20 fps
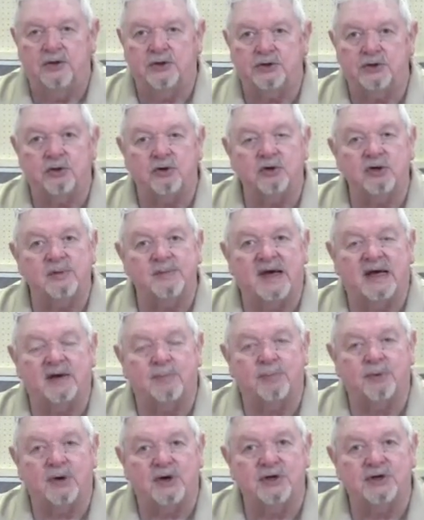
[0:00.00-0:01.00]
the total amount
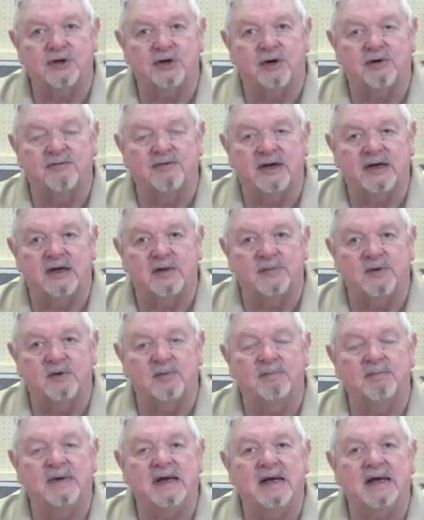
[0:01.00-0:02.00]
of pressure
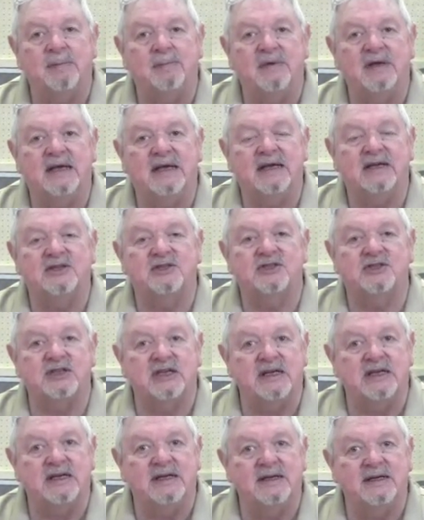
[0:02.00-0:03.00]
available may
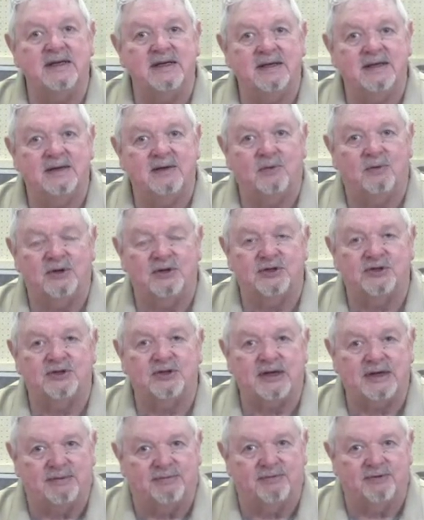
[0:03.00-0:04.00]
exceed what's
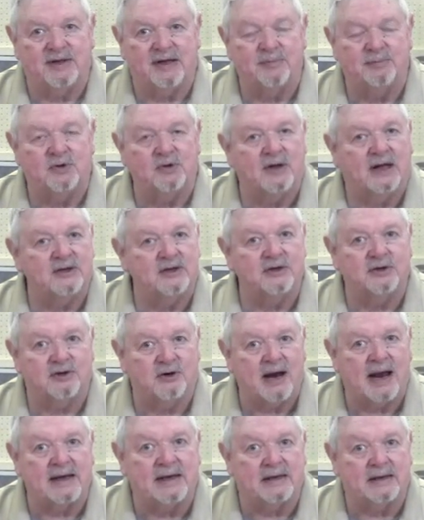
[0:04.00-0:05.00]
safe for that bowl. I could
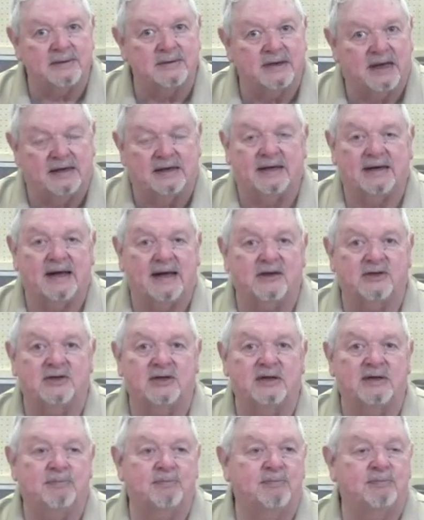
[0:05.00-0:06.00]
crack it. I could
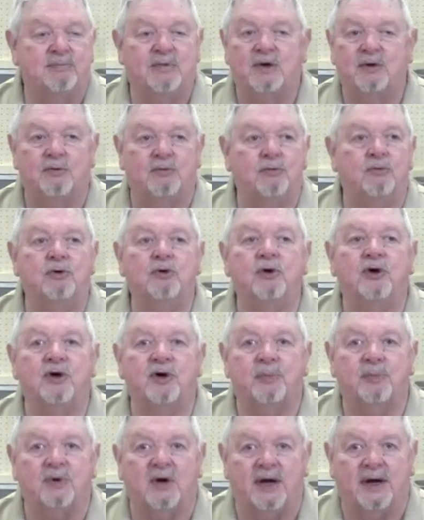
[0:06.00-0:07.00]
actually ruin
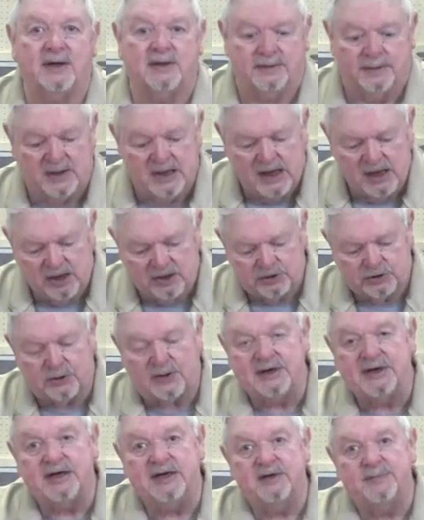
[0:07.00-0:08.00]
a product. So
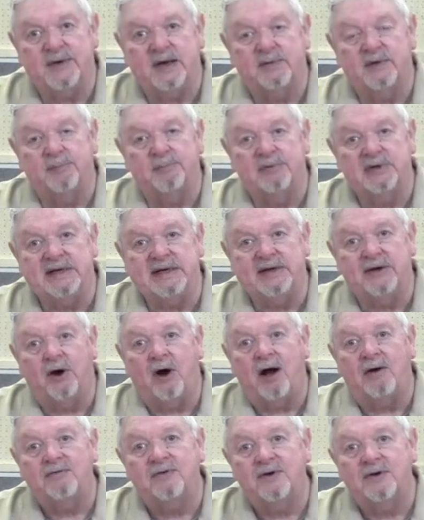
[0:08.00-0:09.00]
I need to be able to bleed
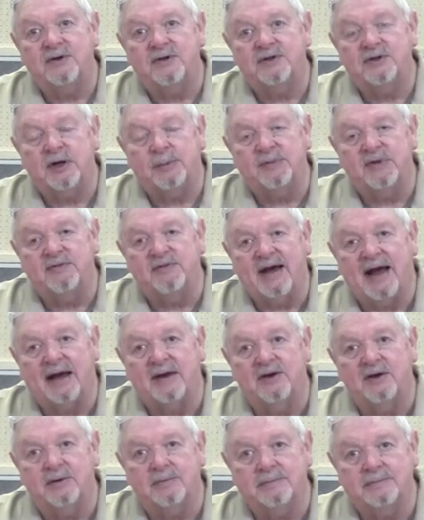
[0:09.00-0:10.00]
off some of the
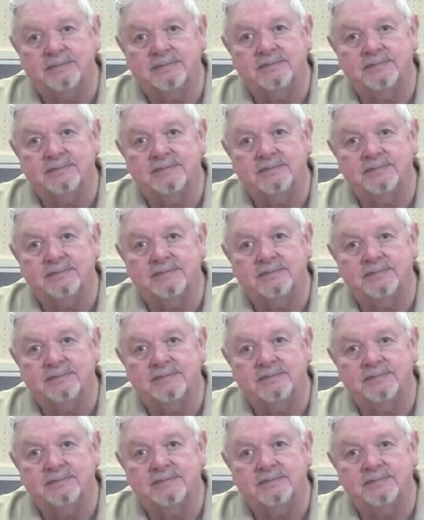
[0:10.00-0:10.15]
vacuum.